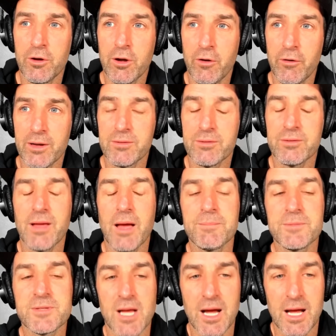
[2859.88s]
career,
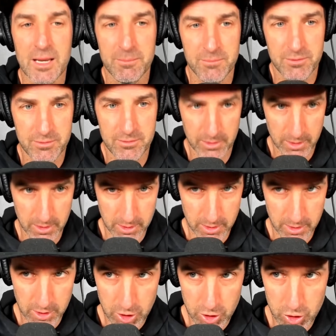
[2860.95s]
sometimes
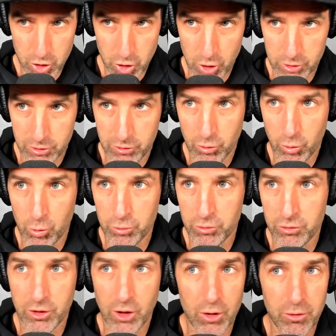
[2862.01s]
you're not taught
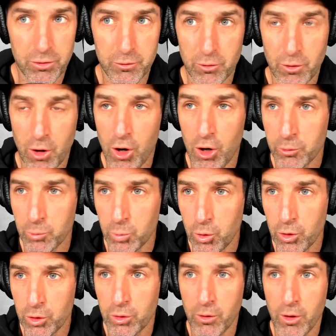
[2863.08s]
to go through the hard
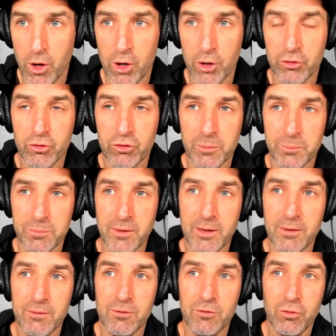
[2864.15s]
work or the hardships. Like,
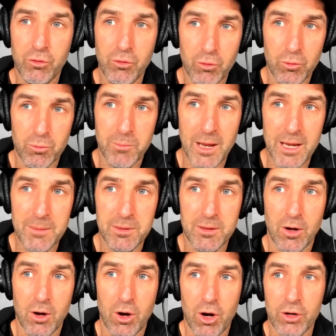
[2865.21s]
true, maybe
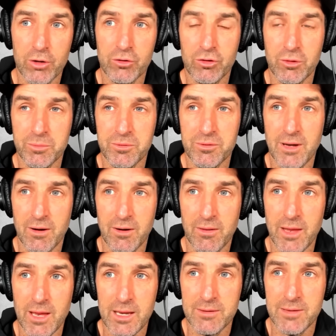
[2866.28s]
the hardships here and
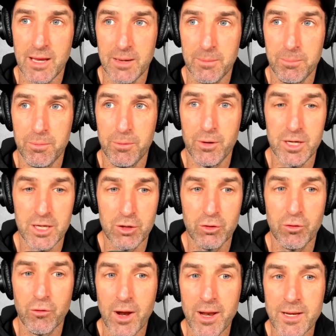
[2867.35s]
there. He's had a pretty
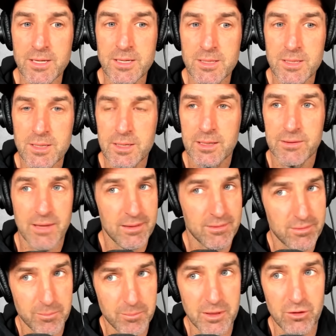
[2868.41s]
good run. He's had
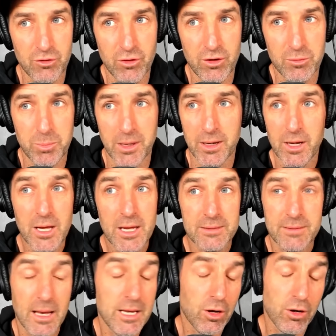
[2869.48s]
some injuries, but
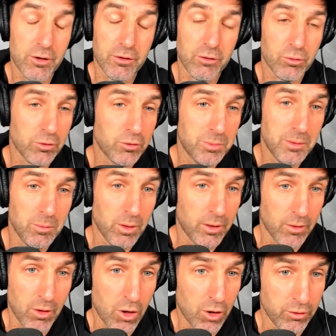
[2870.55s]
Danny Hart has always been one of
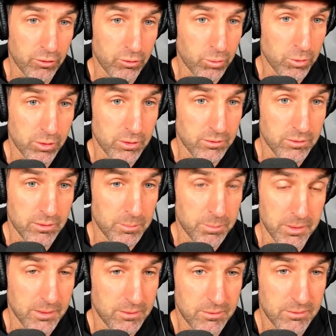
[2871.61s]
the hardest workers in the
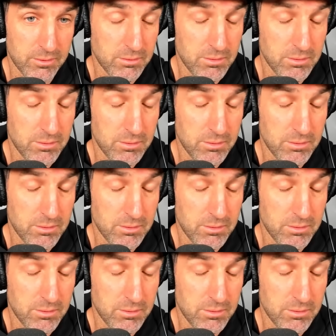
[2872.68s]
pits.